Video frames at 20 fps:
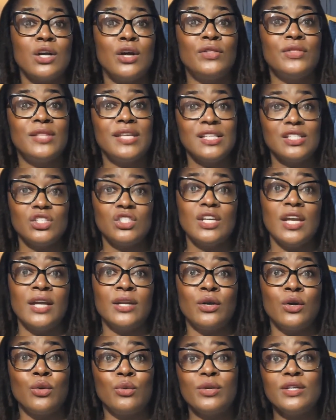on this
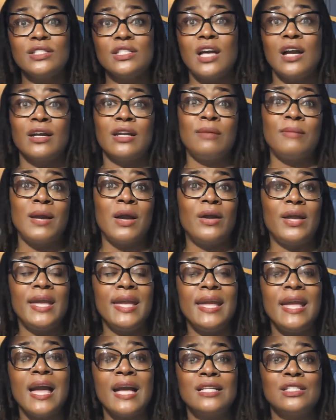channel, we're talking about
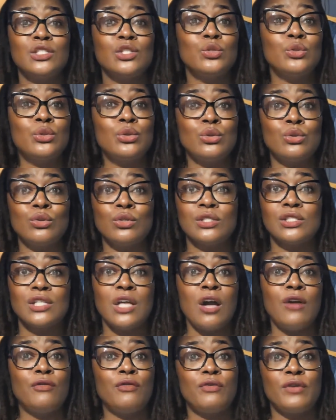AI tools,
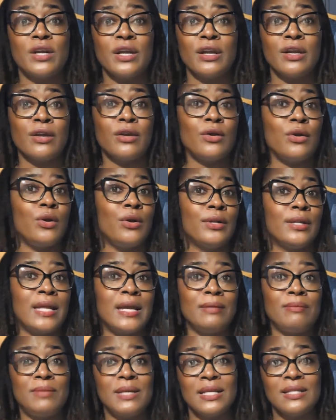software,
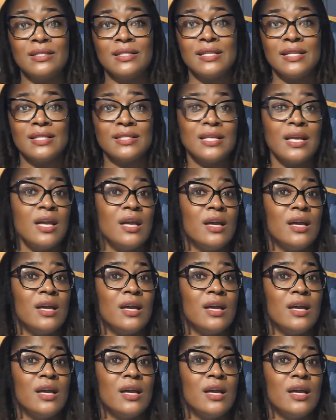online business,